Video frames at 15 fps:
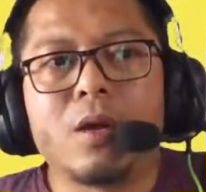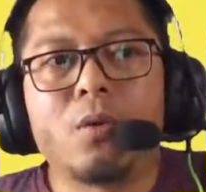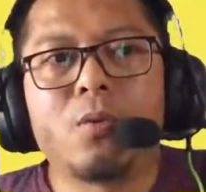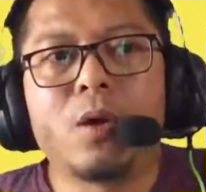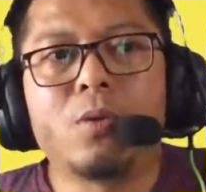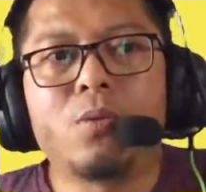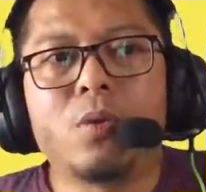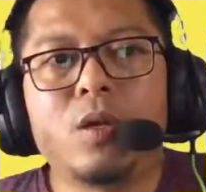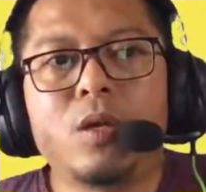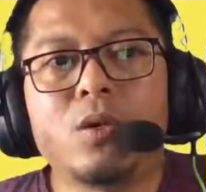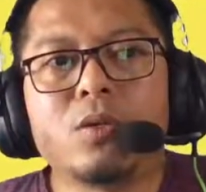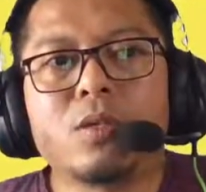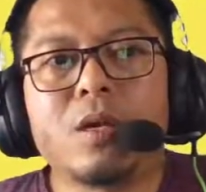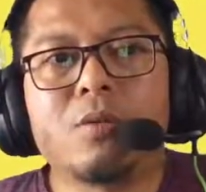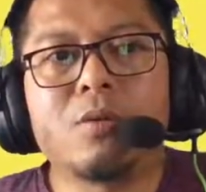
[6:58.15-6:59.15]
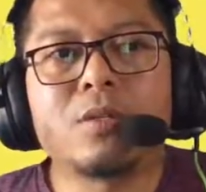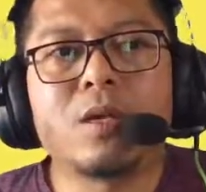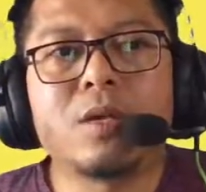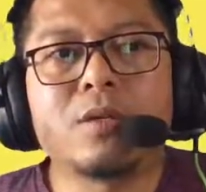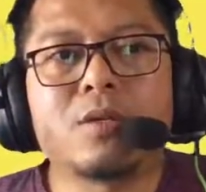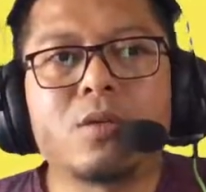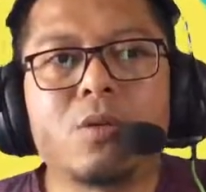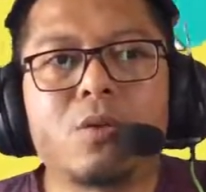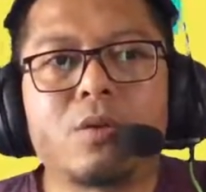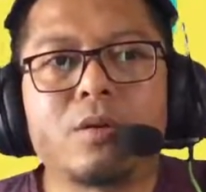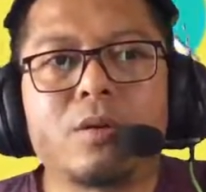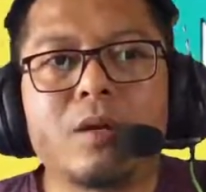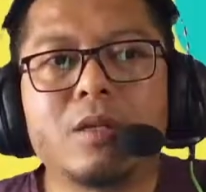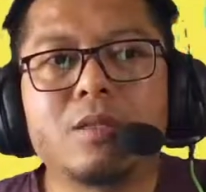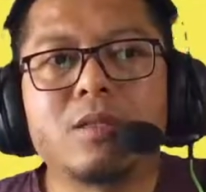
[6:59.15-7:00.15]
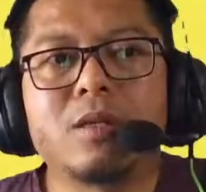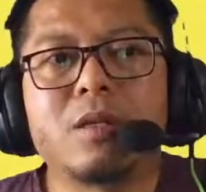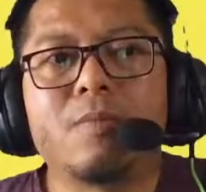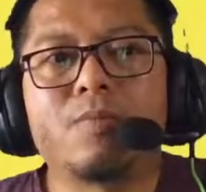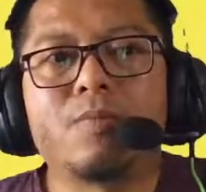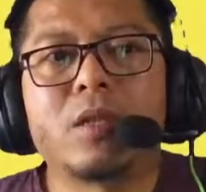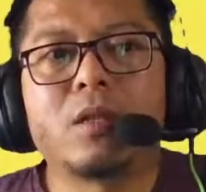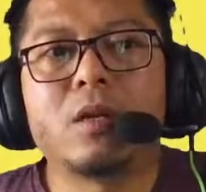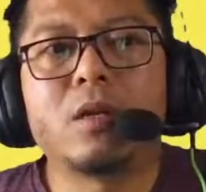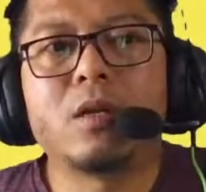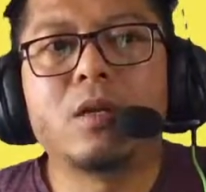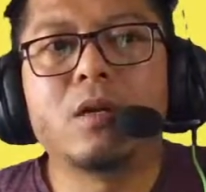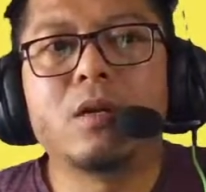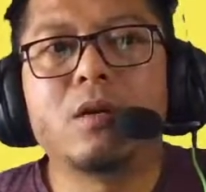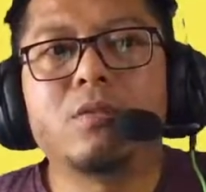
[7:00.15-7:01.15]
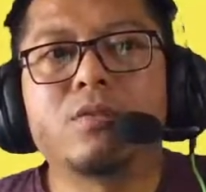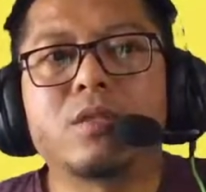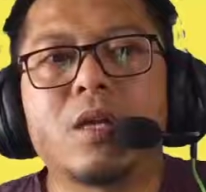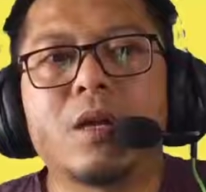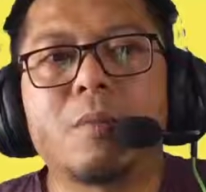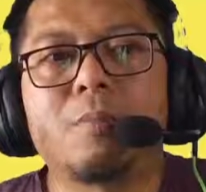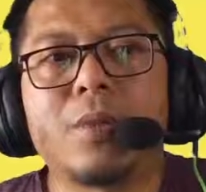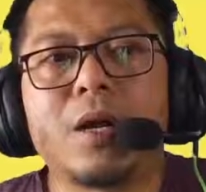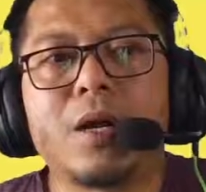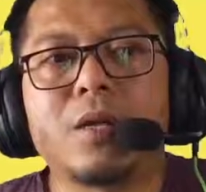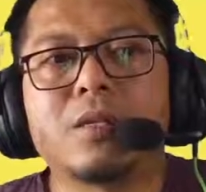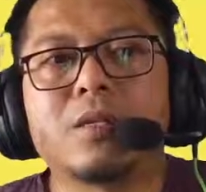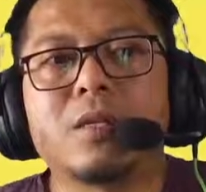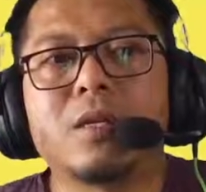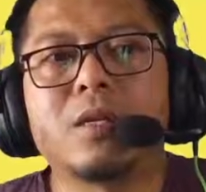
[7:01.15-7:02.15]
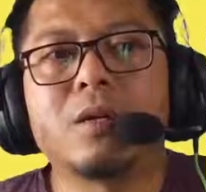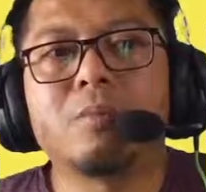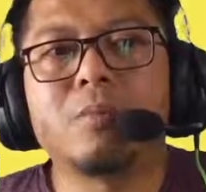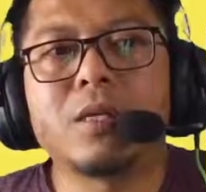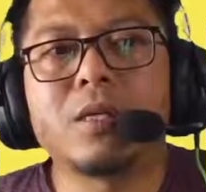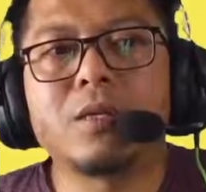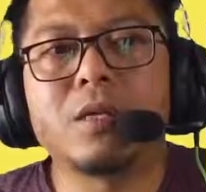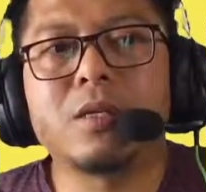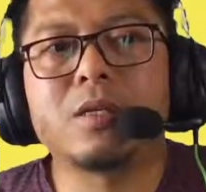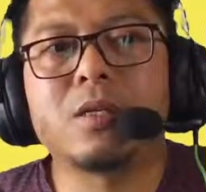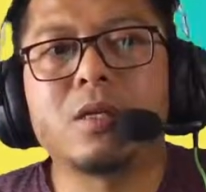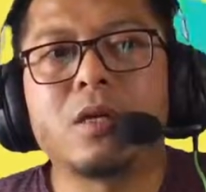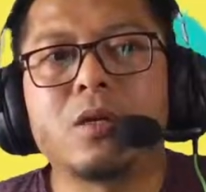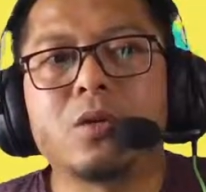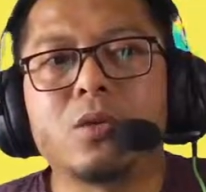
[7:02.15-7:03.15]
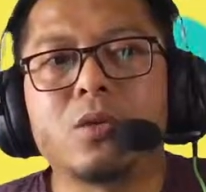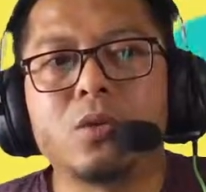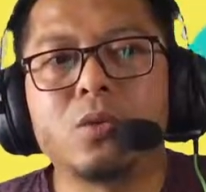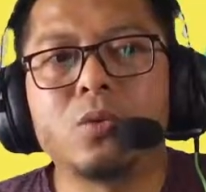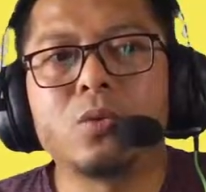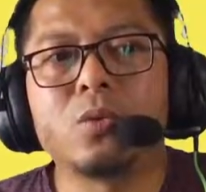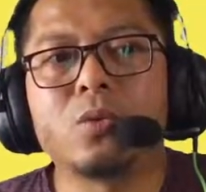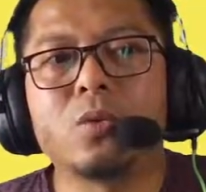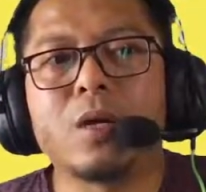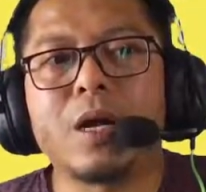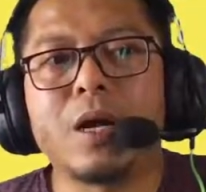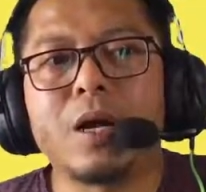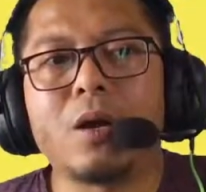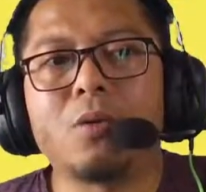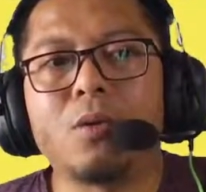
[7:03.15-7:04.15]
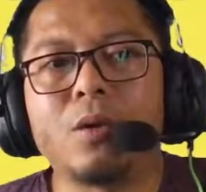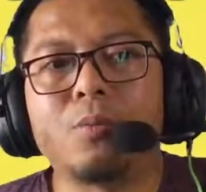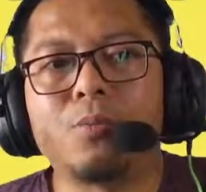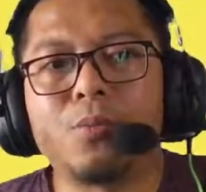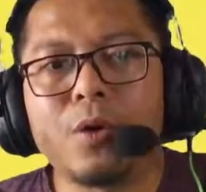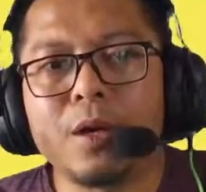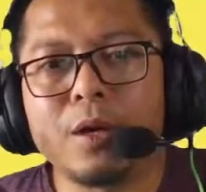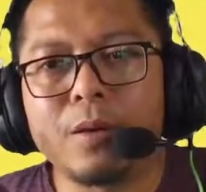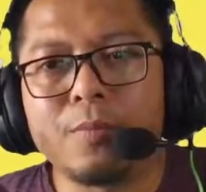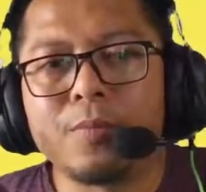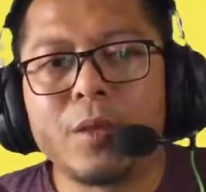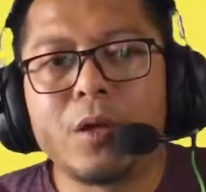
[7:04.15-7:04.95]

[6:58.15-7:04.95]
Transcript: When we use our sense organs, the nerves pass the message to our brain.